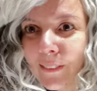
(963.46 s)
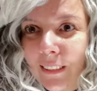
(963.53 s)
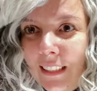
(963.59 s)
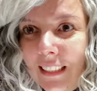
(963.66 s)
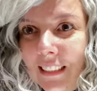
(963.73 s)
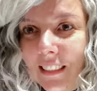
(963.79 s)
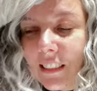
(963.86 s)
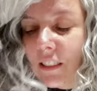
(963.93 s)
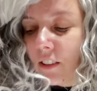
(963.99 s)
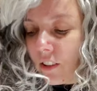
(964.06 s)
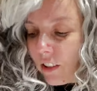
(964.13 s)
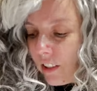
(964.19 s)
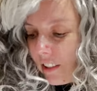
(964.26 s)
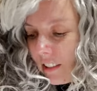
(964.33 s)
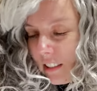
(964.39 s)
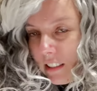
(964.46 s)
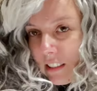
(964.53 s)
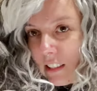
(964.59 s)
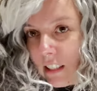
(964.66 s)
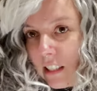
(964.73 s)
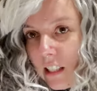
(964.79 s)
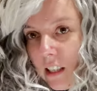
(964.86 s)
Instacart
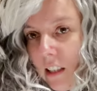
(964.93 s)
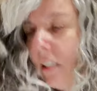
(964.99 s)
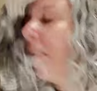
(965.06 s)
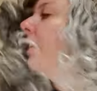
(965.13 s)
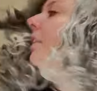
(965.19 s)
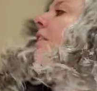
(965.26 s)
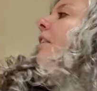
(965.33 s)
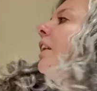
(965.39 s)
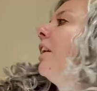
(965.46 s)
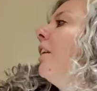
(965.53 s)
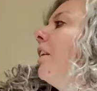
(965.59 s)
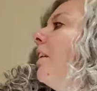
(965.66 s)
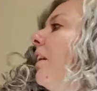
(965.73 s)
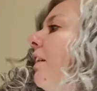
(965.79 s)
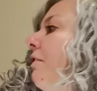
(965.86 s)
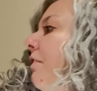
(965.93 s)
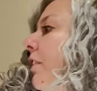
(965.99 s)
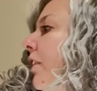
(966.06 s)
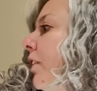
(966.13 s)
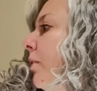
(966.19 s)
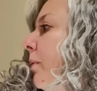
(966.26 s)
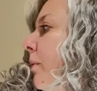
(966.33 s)
is here, and Derek and I
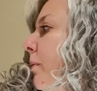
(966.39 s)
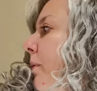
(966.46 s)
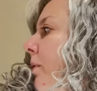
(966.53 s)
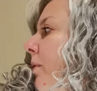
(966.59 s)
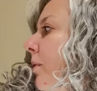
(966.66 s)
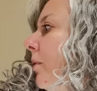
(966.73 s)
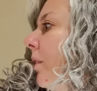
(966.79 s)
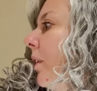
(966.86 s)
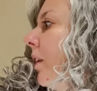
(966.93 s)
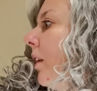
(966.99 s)
figured we would do